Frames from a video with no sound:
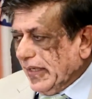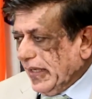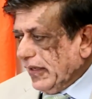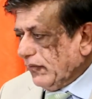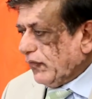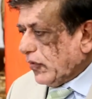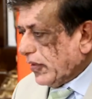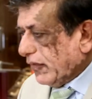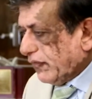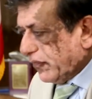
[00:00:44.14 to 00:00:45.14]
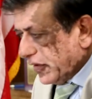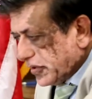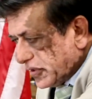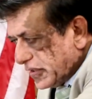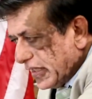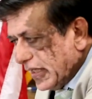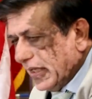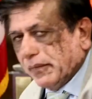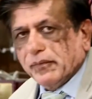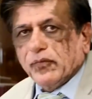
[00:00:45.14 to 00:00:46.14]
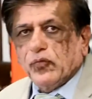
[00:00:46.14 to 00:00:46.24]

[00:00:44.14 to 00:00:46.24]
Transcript: and for the first time,